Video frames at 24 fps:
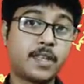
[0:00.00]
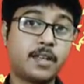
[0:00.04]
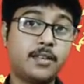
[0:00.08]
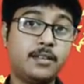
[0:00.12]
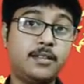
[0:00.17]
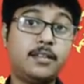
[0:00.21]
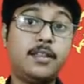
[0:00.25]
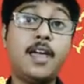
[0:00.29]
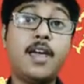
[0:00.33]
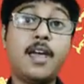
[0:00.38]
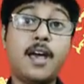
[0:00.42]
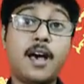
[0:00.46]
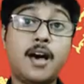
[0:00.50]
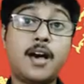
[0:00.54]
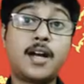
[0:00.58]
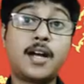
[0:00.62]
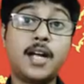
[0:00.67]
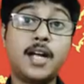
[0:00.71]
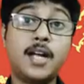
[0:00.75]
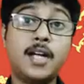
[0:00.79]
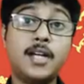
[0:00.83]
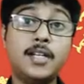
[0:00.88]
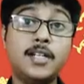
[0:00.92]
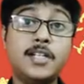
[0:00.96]
They
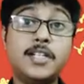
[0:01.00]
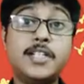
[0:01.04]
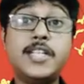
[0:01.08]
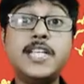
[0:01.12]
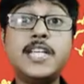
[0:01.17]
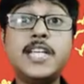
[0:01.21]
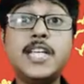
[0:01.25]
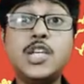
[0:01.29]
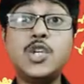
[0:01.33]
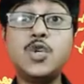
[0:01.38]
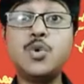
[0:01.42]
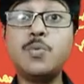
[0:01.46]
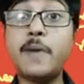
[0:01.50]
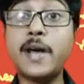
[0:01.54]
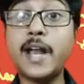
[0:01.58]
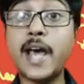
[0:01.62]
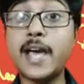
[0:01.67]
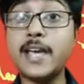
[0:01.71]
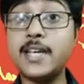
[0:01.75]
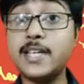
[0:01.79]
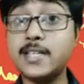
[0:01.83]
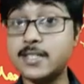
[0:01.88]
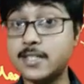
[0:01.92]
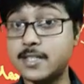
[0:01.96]
are
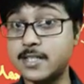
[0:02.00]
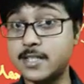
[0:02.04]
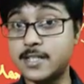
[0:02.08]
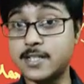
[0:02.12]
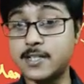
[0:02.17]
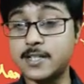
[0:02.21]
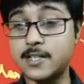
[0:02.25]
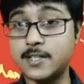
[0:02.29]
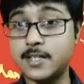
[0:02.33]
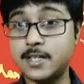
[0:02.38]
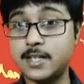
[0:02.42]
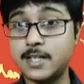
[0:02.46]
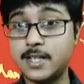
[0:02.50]
dehumanized.